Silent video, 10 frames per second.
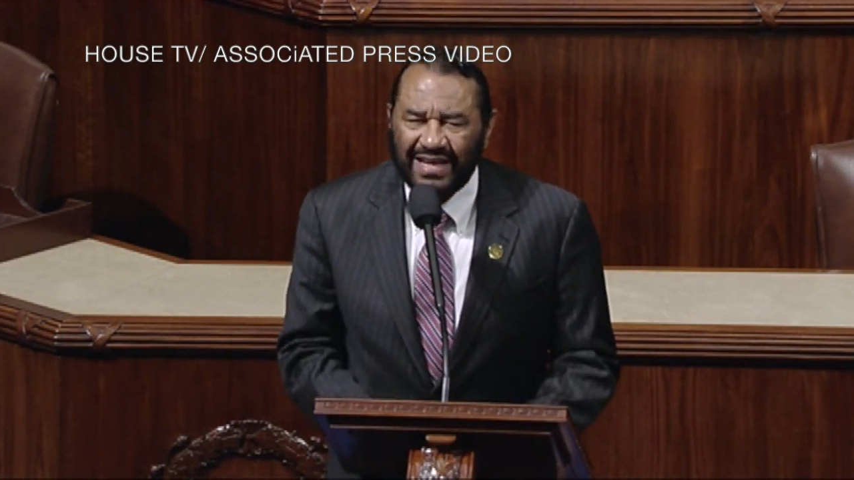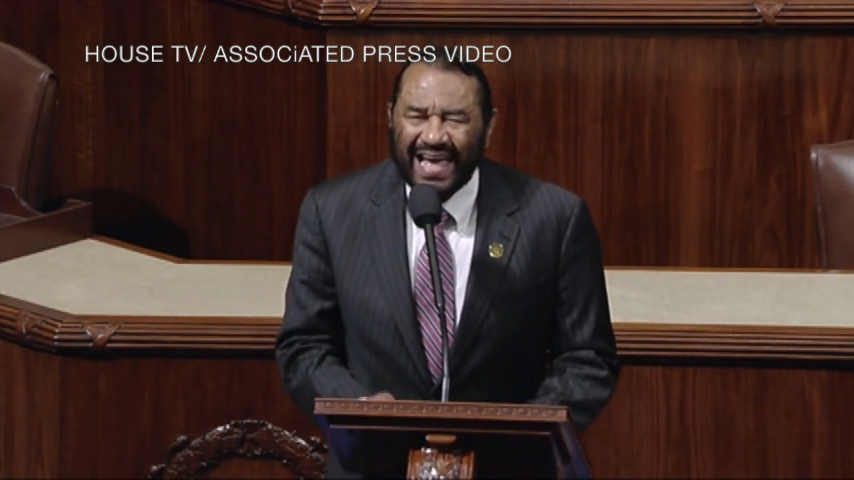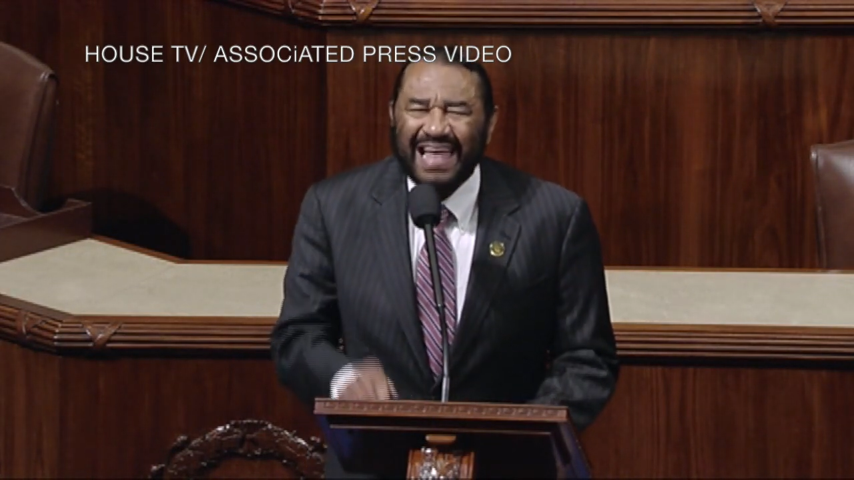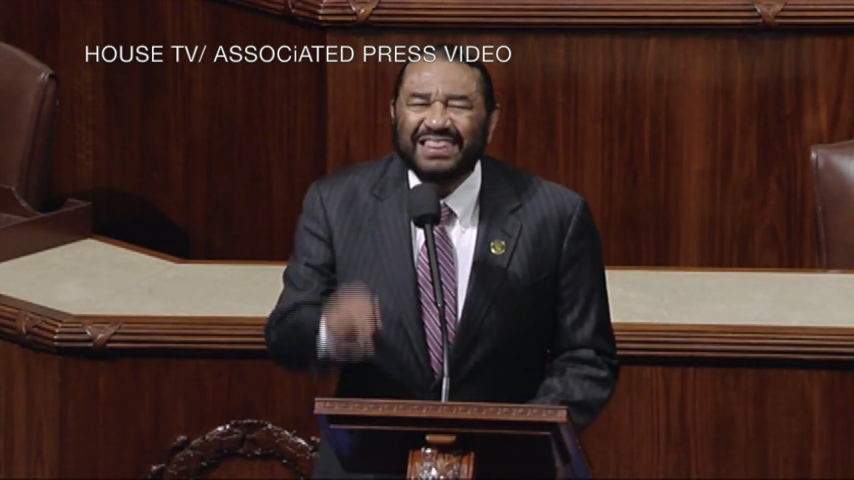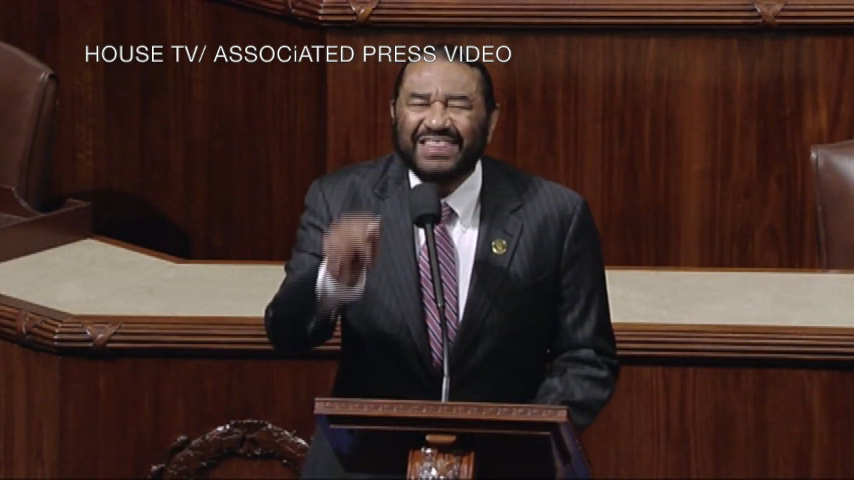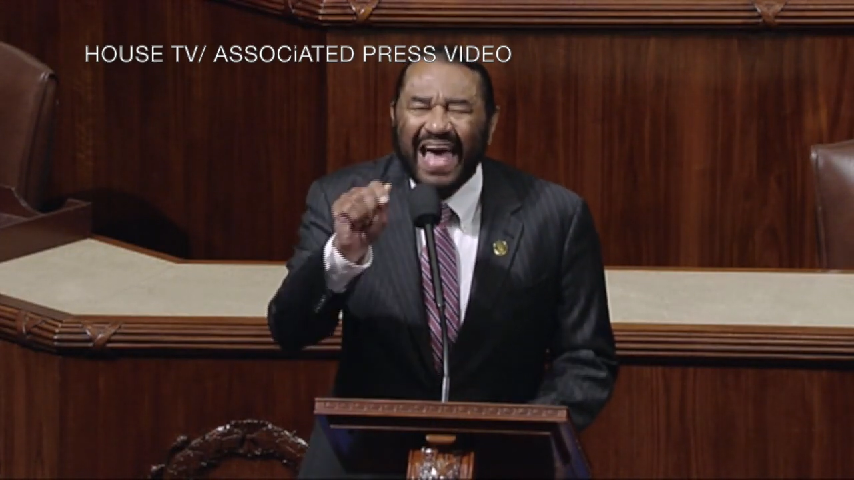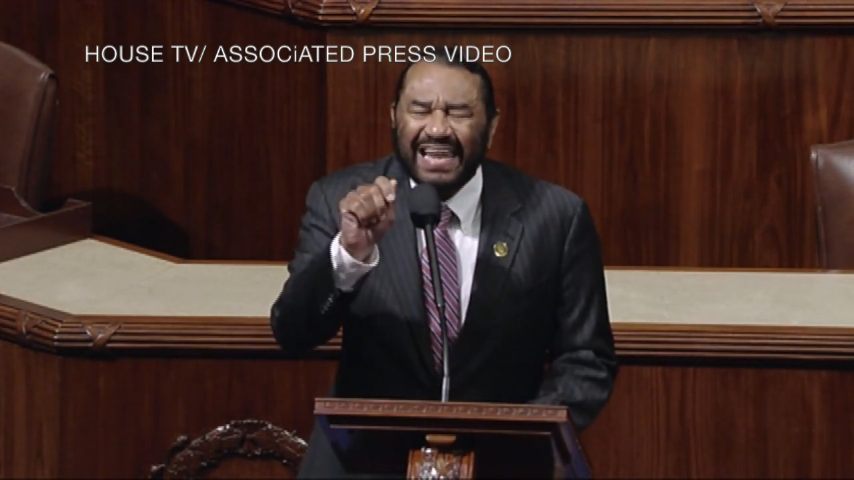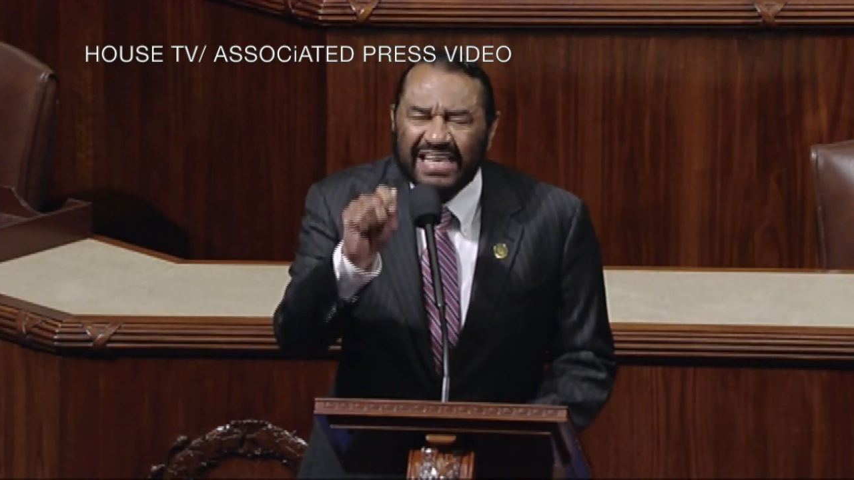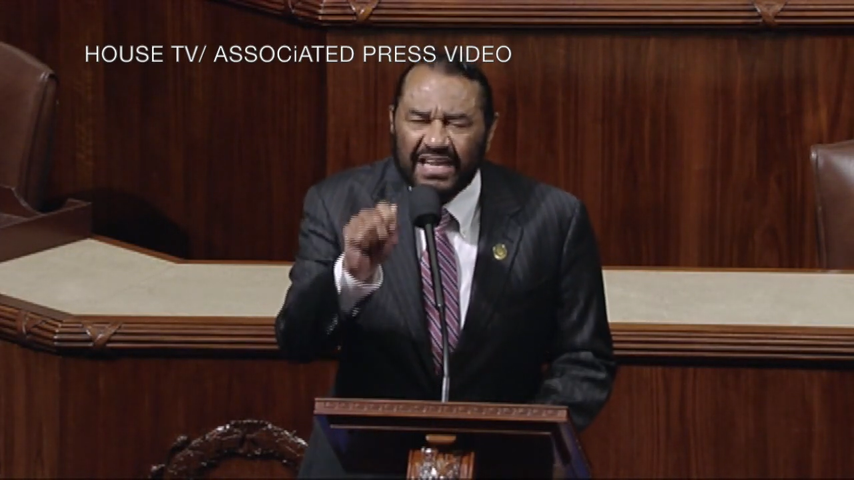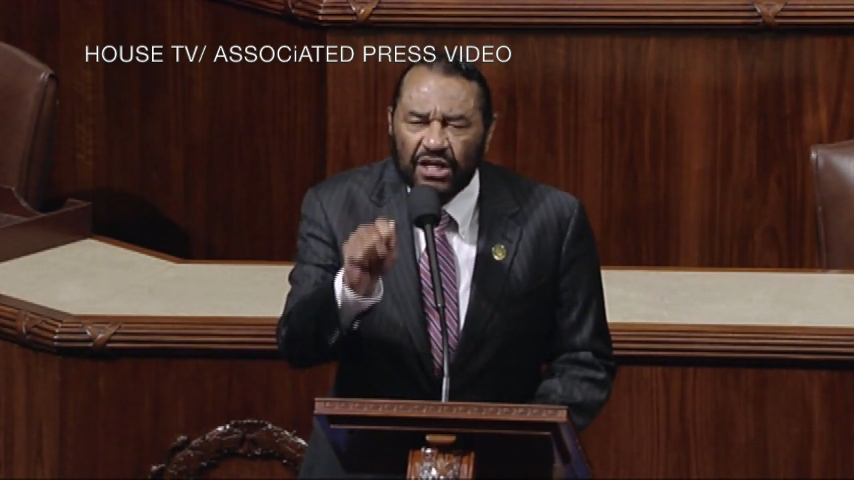and
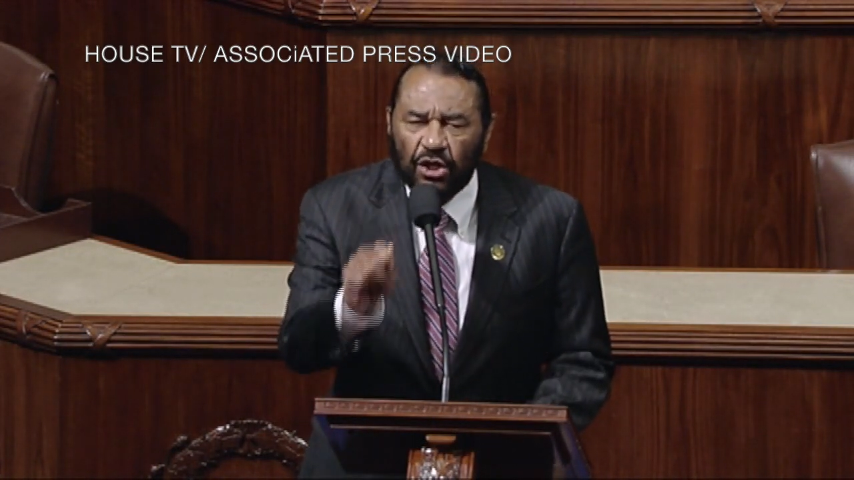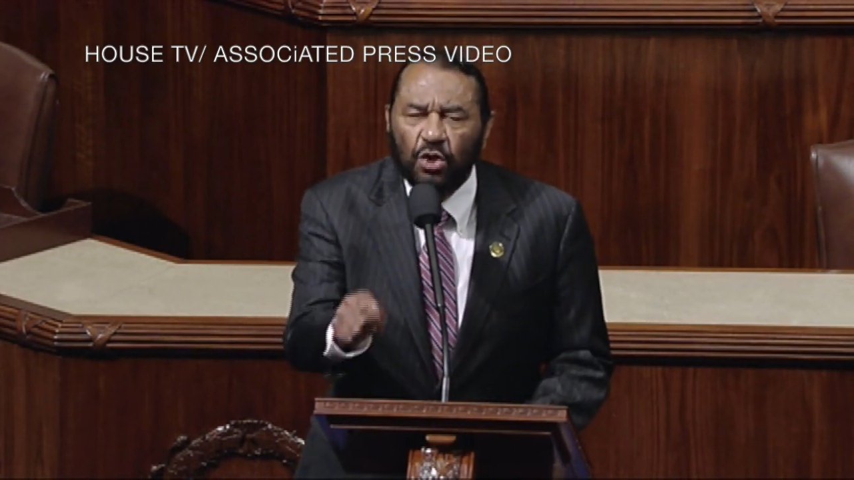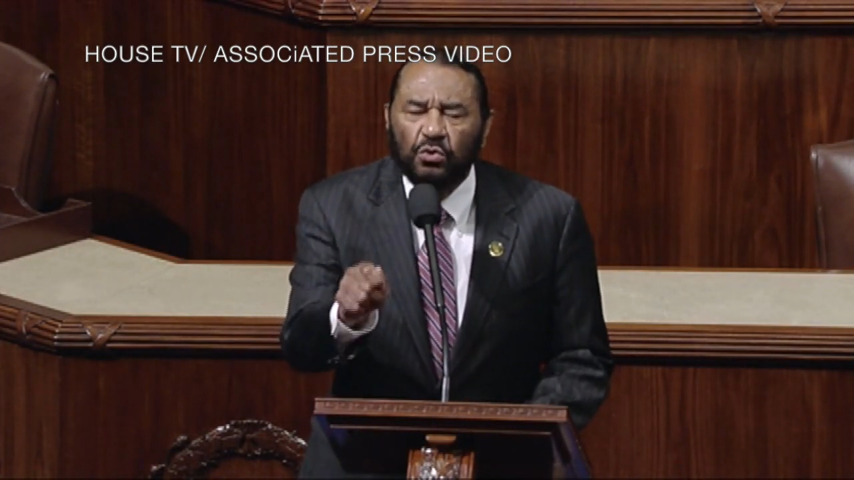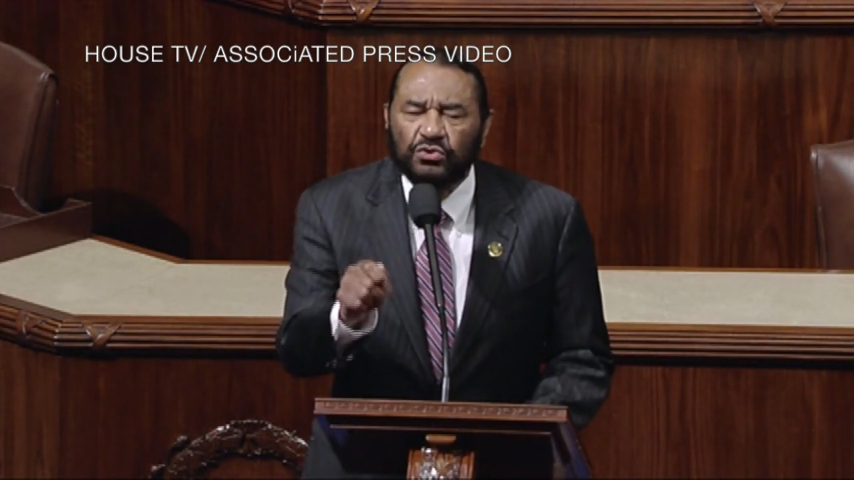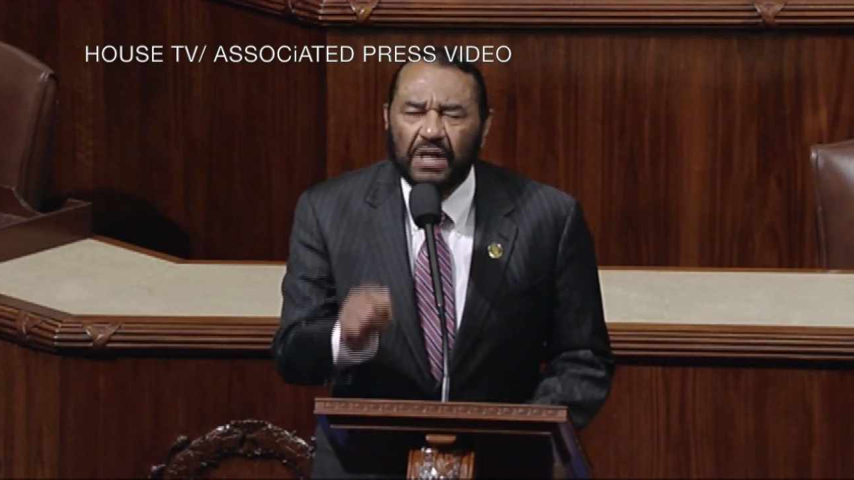that includes